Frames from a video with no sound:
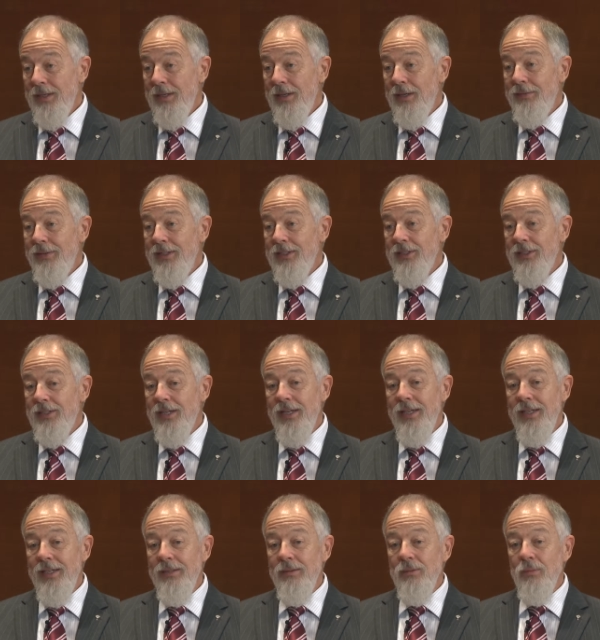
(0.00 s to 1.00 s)
of us
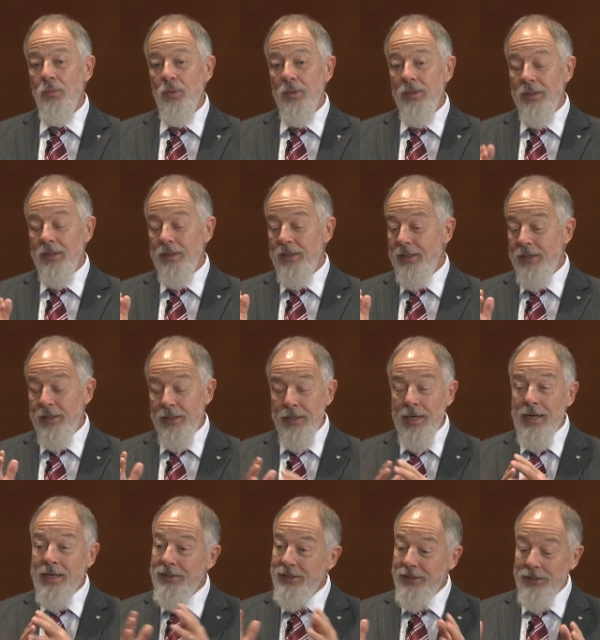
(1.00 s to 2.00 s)
saying, well, in an
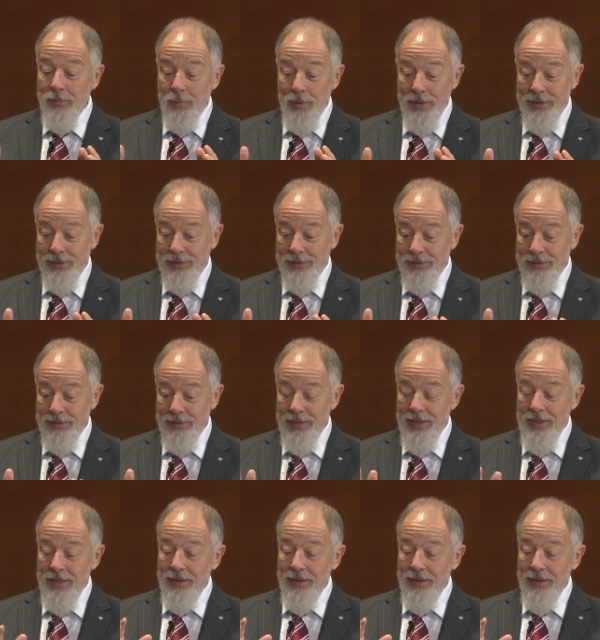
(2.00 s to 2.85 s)
ideal world,